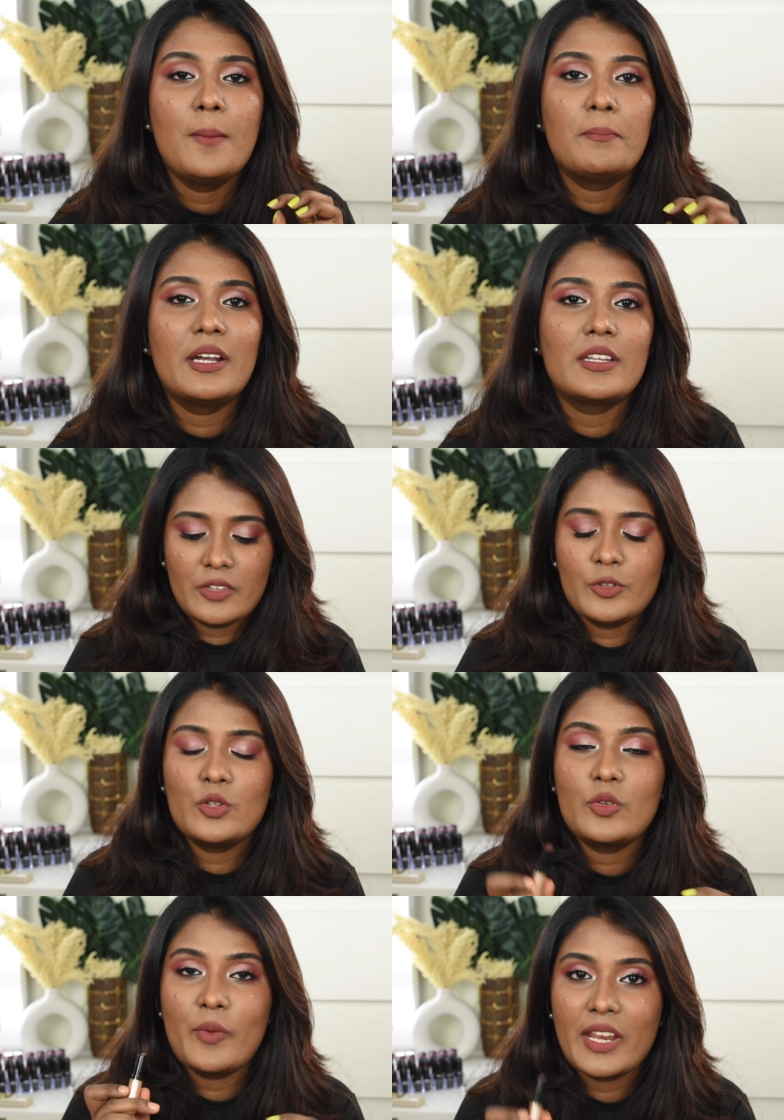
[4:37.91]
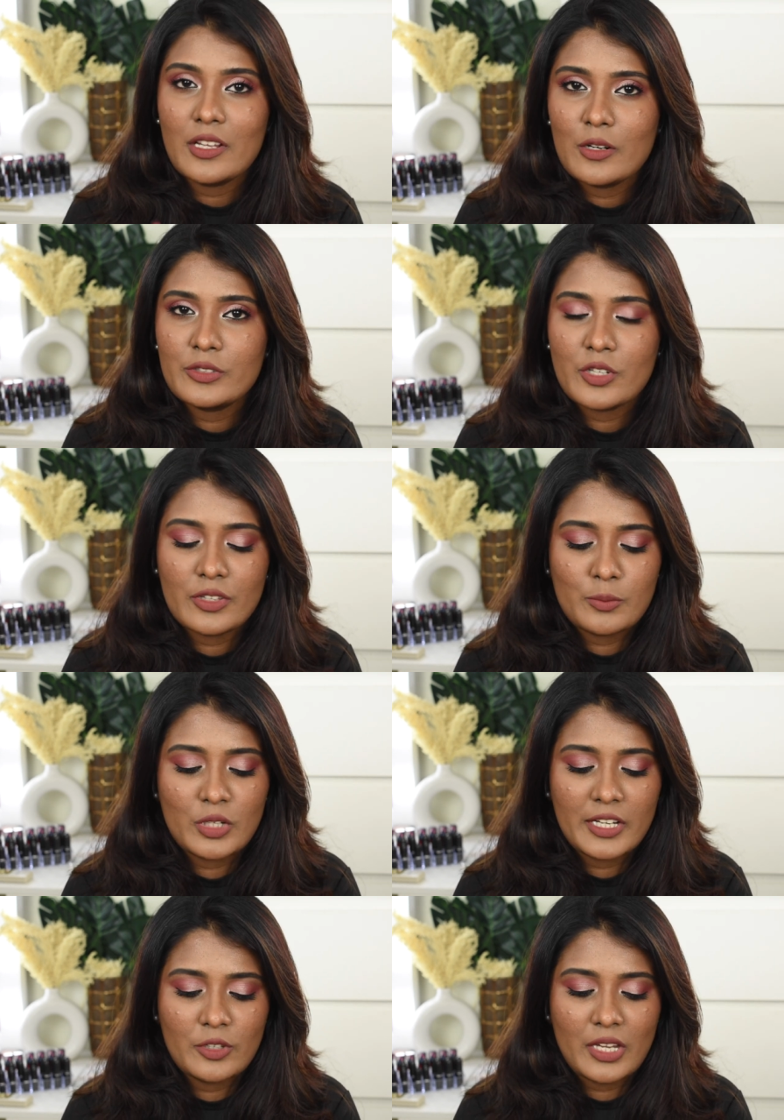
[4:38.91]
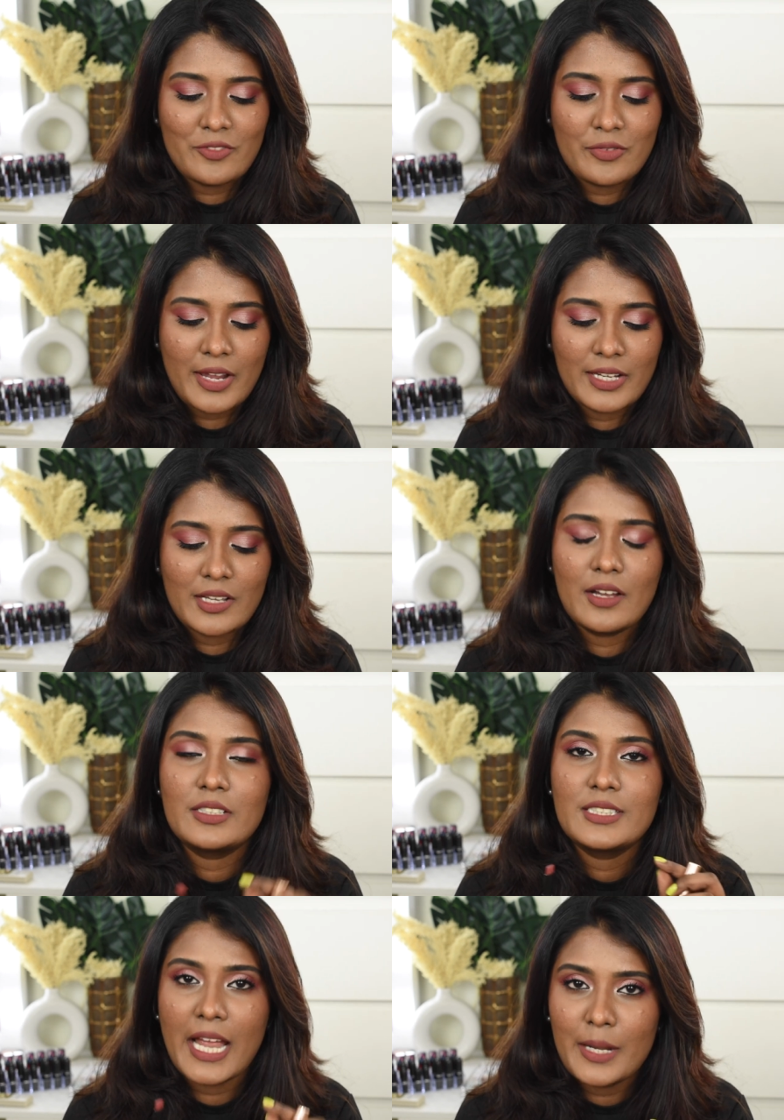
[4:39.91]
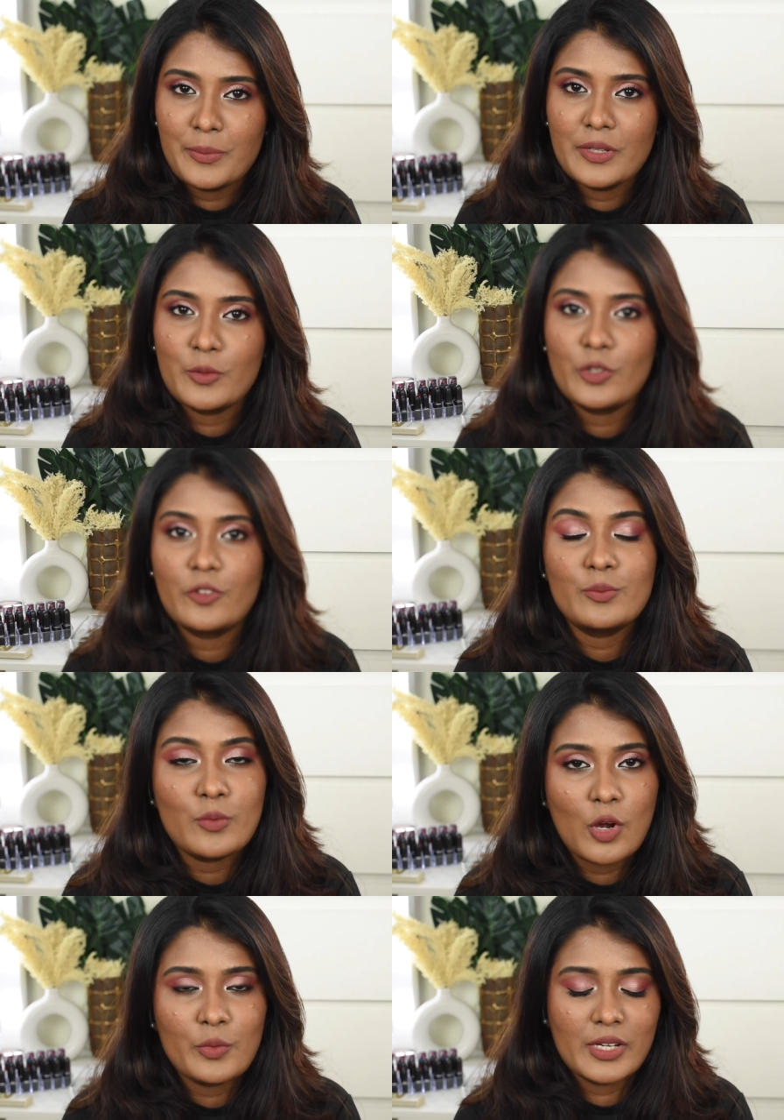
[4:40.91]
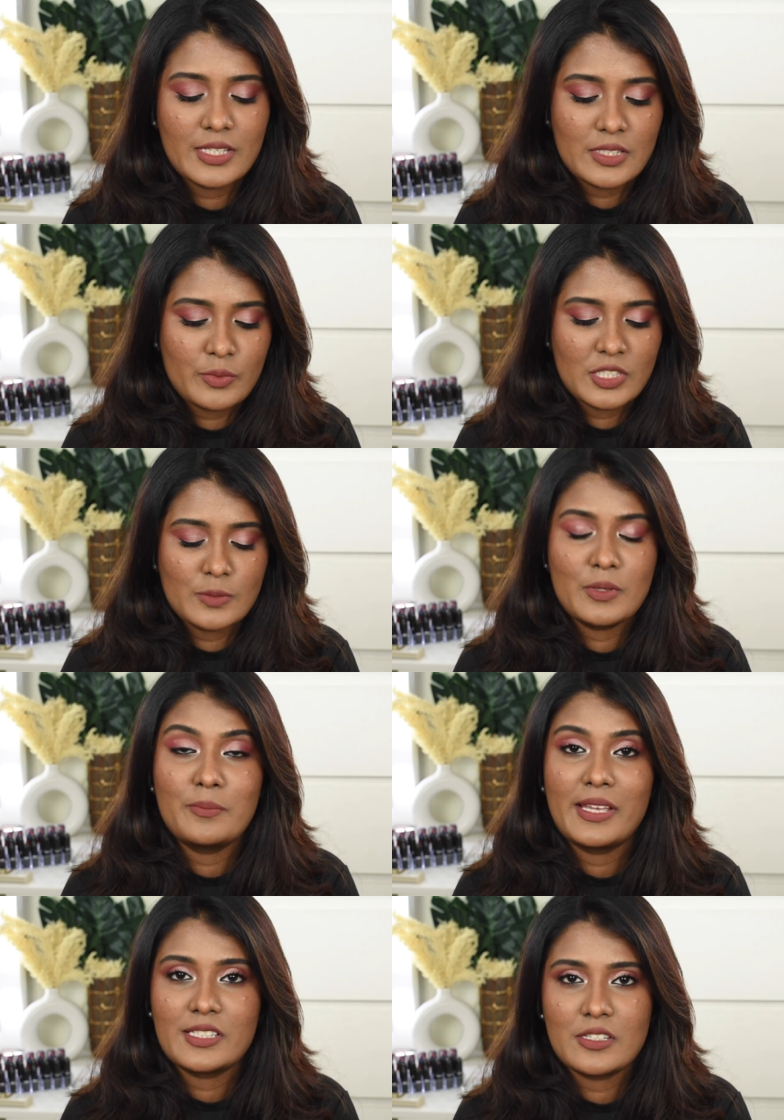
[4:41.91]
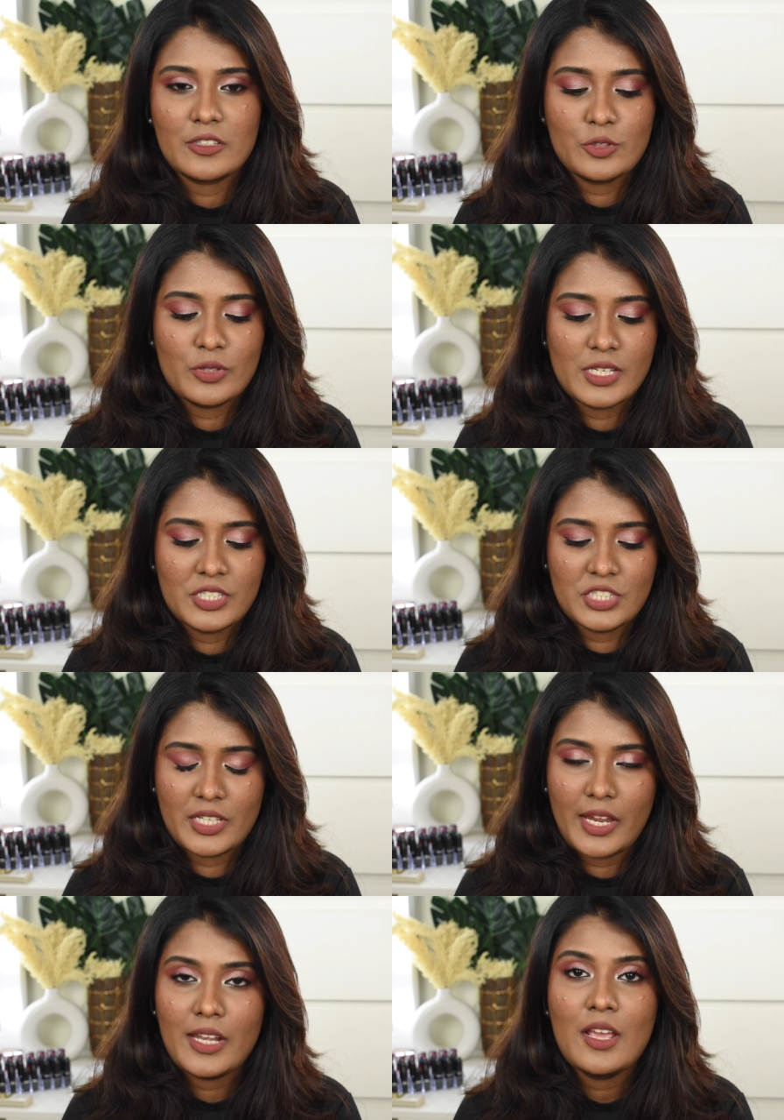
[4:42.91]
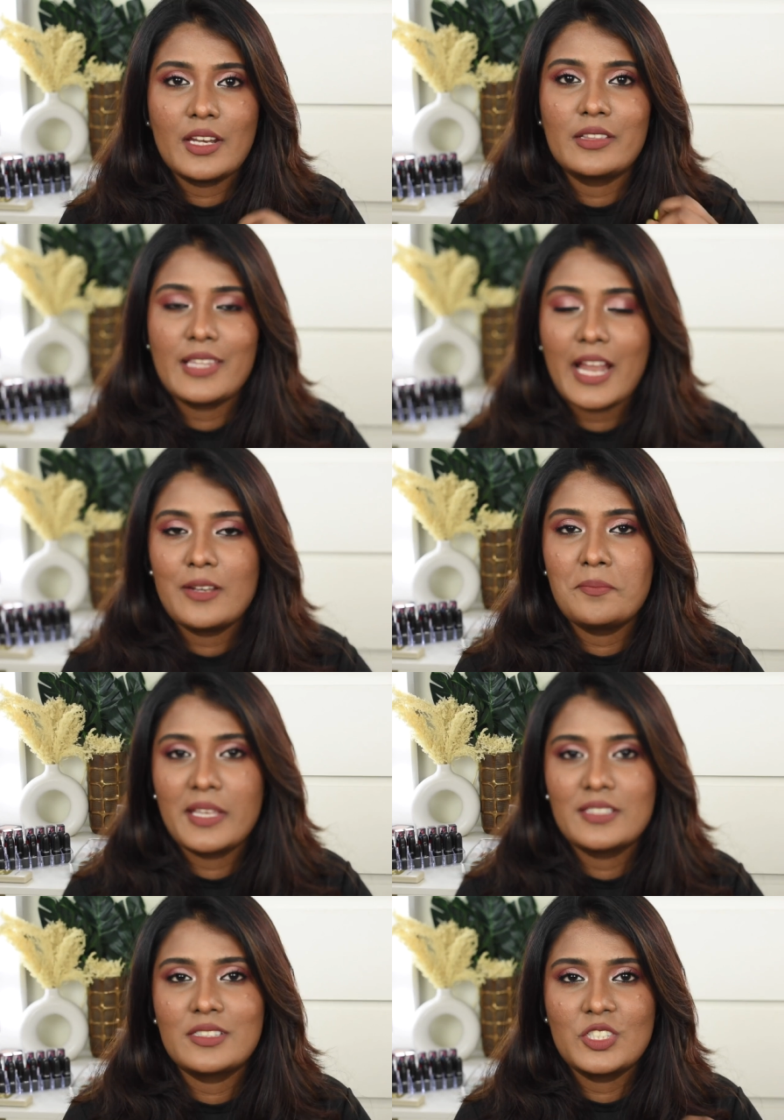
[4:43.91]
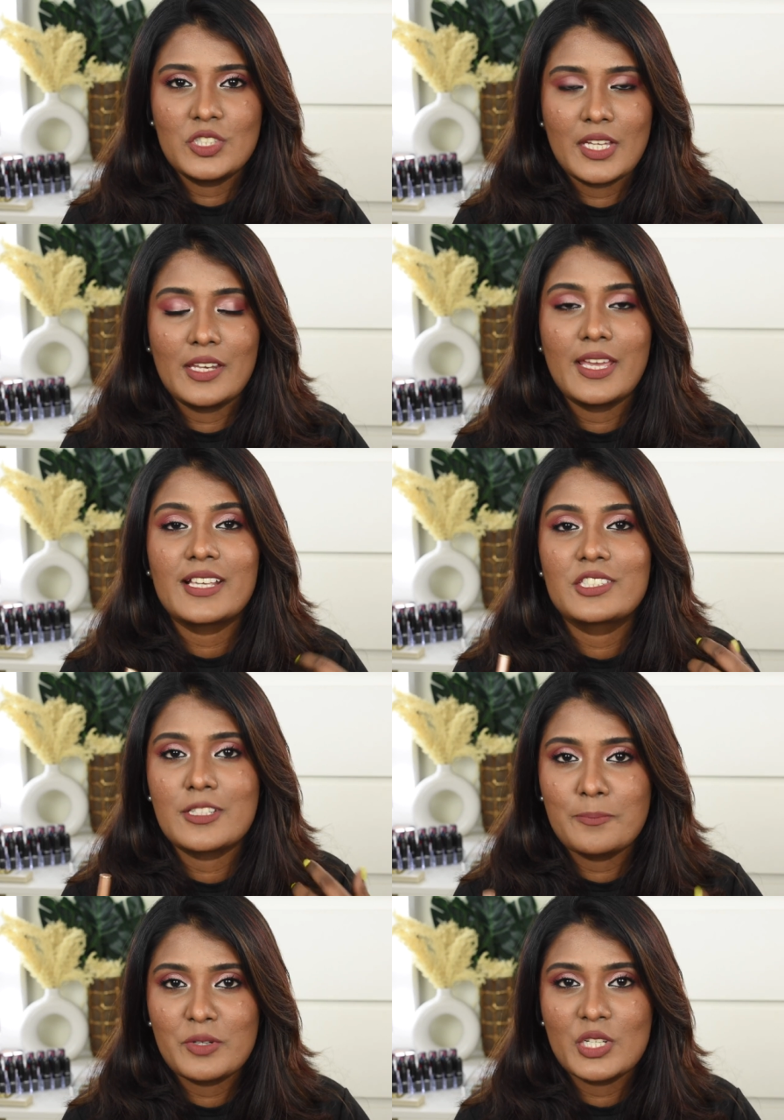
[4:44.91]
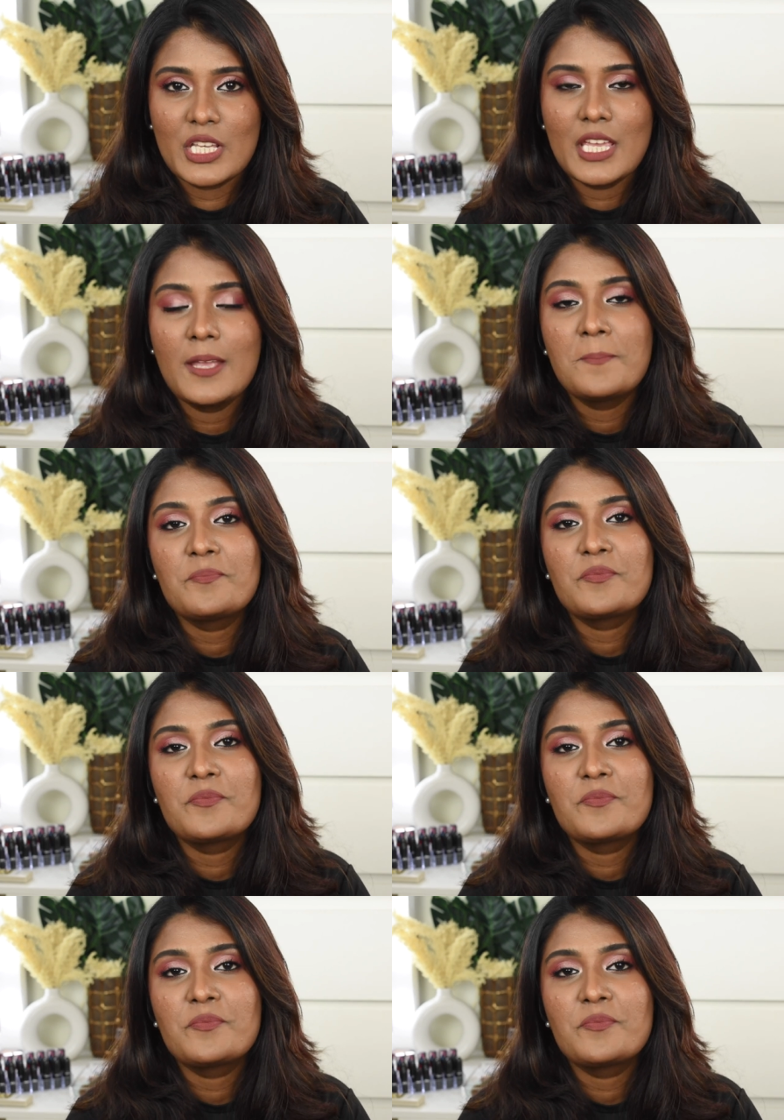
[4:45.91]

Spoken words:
but if you look very closer on the bullet, you can find a tad bit amount of mauve tints which has been mixed to the shade, and that makes this shade extra pretty.